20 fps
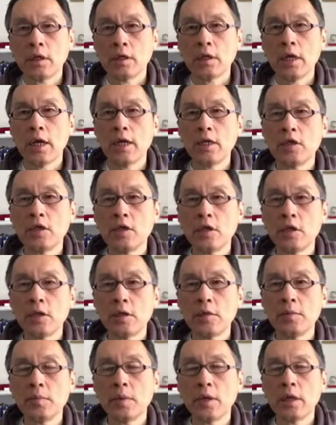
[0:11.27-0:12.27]
Tai
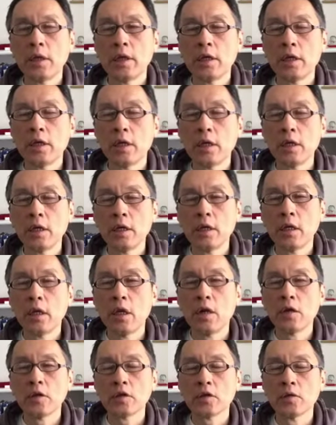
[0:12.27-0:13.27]
Chi player
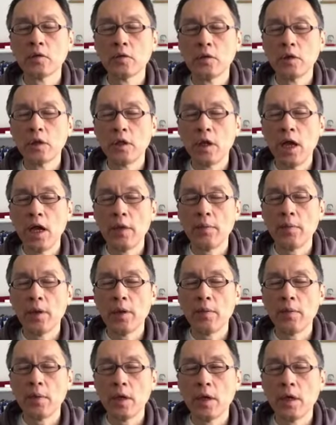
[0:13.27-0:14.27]
lost to the
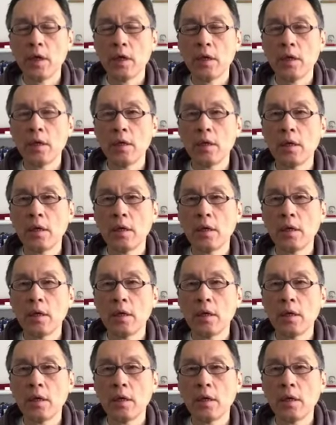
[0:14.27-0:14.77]
MMA